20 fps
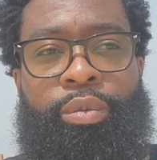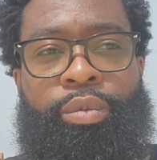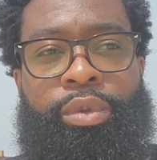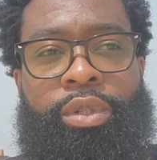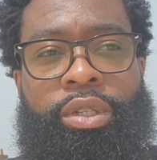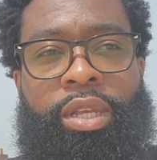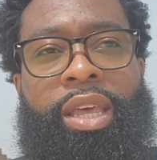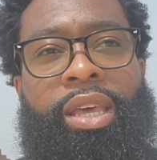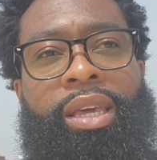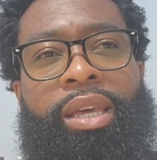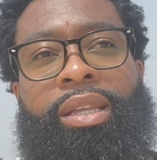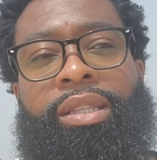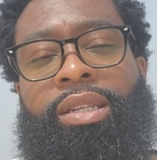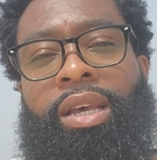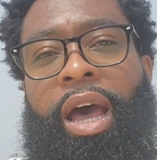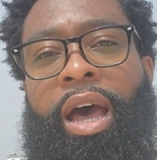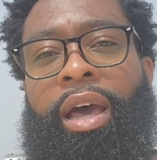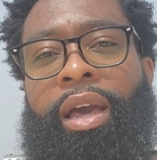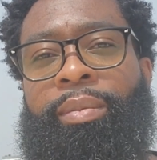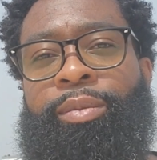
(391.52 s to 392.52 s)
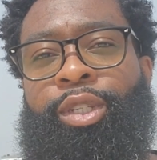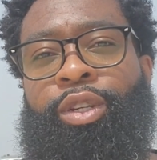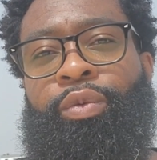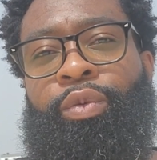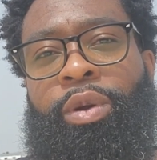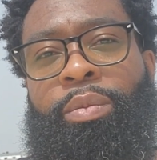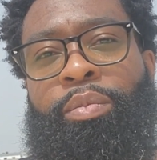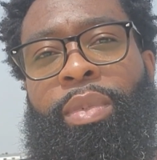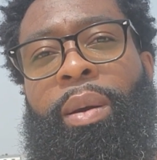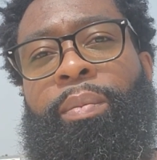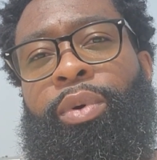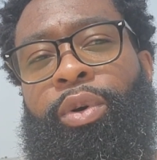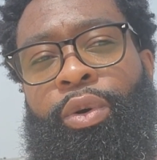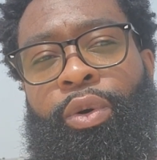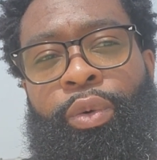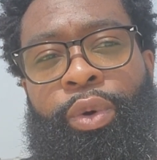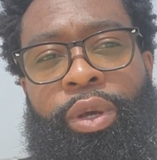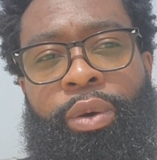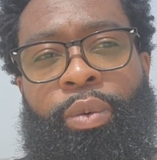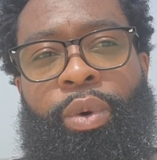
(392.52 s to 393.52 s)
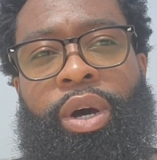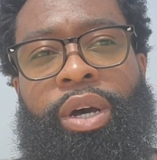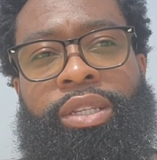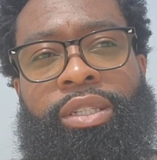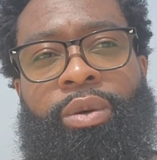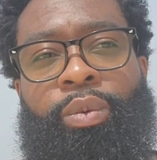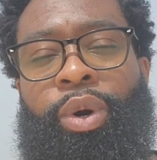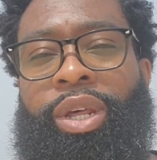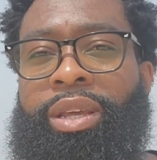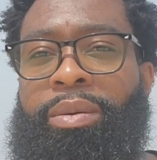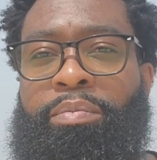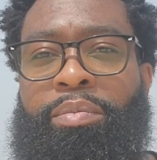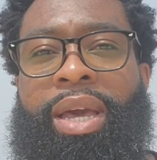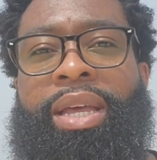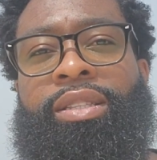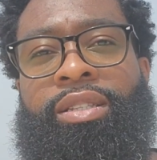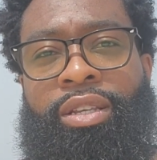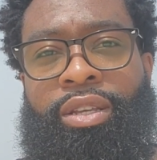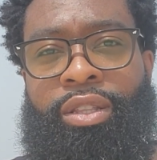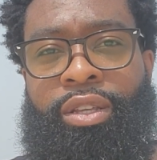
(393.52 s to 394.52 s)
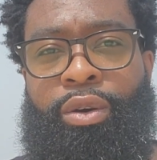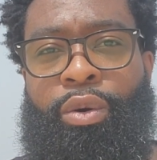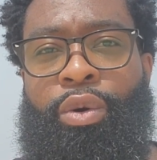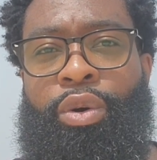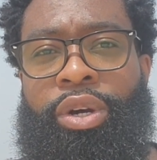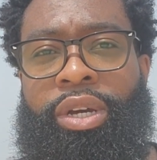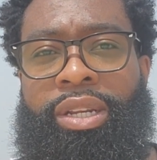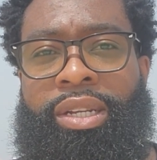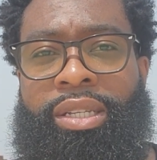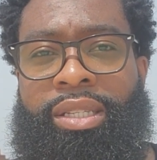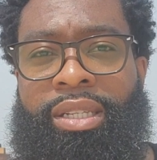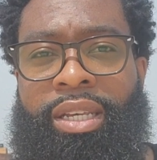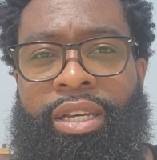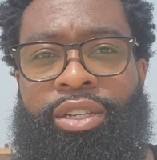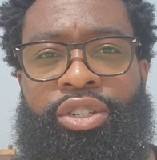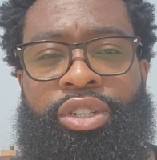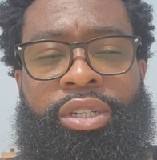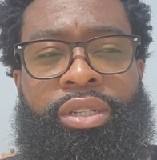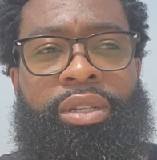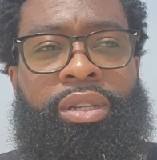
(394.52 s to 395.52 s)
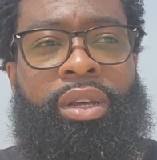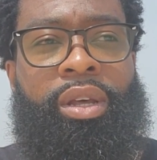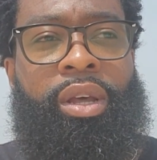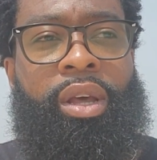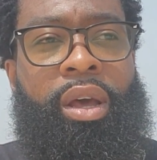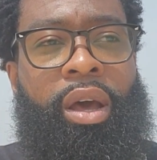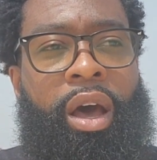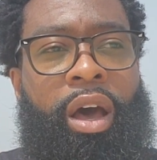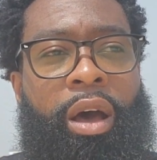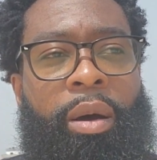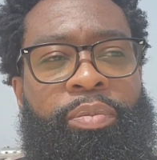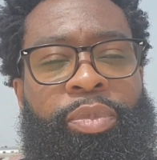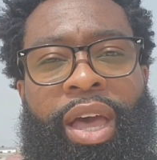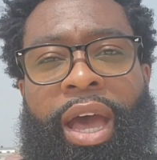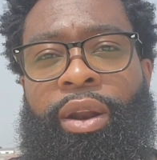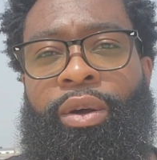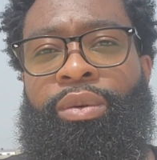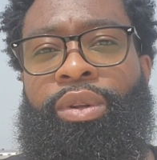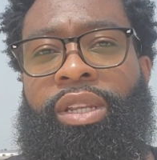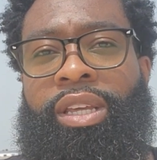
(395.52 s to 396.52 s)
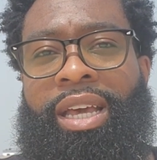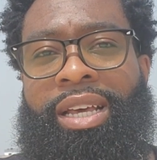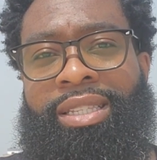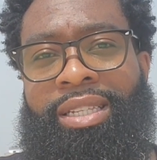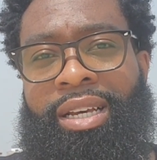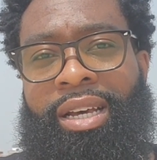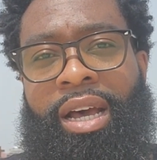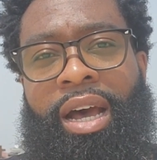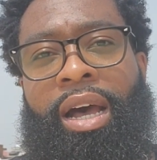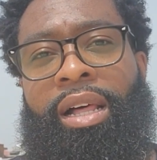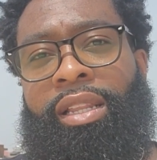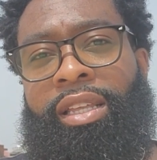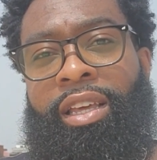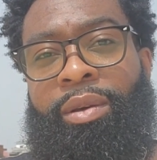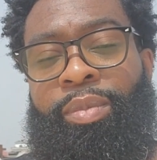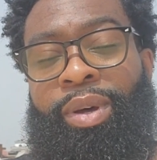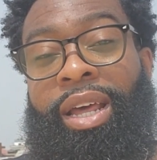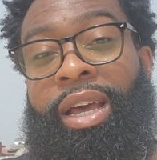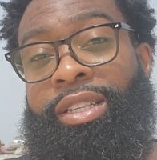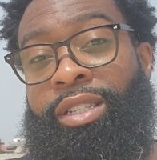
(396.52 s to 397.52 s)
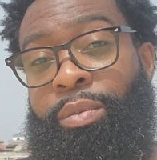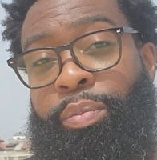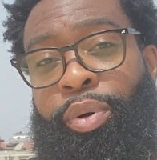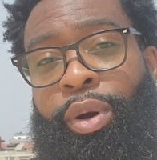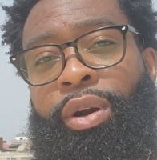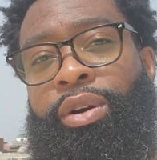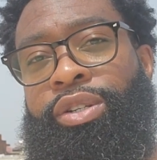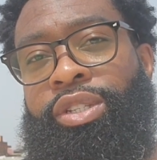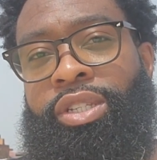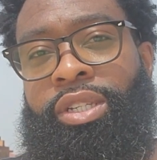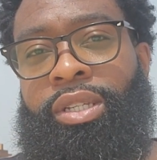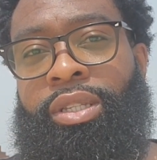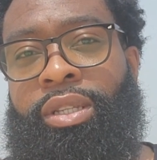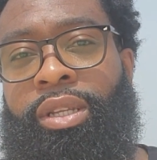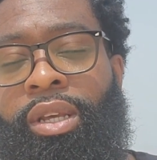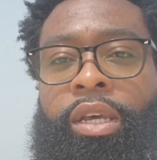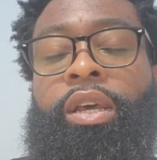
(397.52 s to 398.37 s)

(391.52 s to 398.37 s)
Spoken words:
taking time to remember who he was and what he meant to the organization, not only as a colleague, but as a person.